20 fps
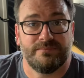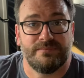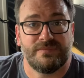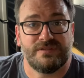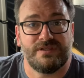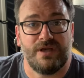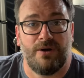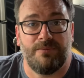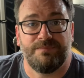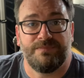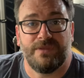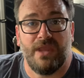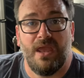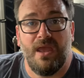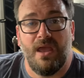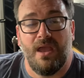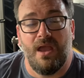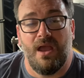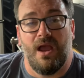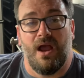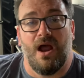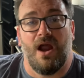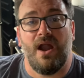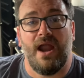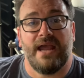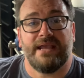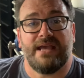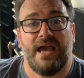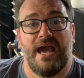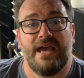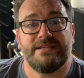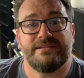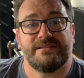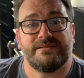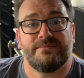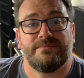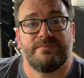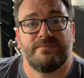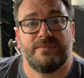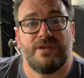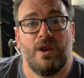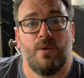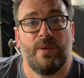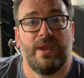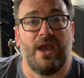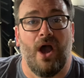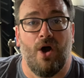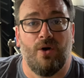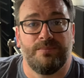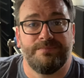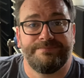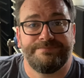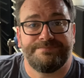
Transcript: So, all right, guys, here we go.